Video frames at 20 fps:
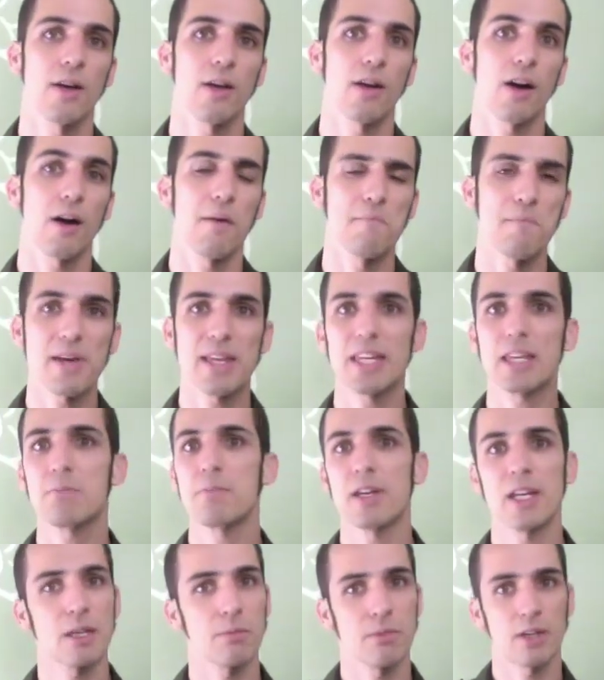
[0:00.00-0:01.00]

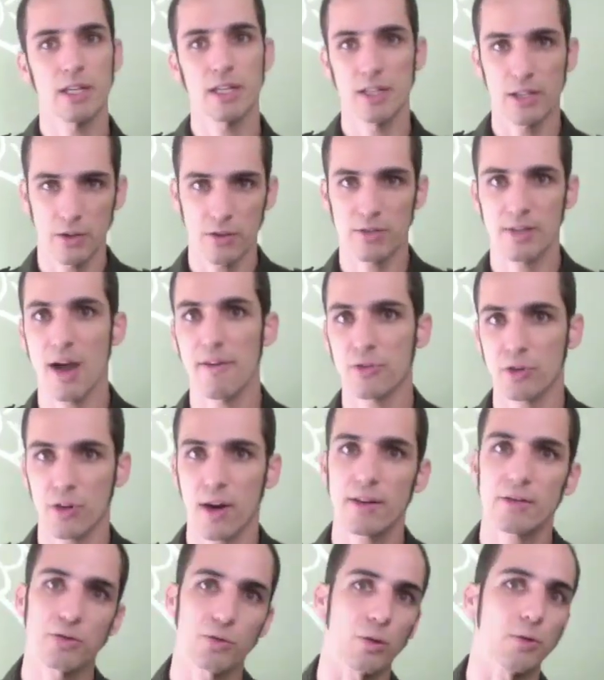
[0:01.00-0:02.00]
many years after
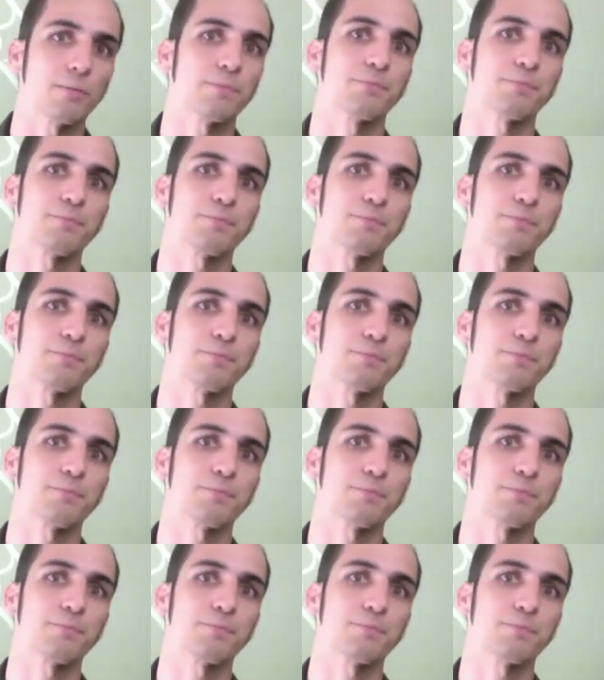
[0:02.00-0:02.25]
high school.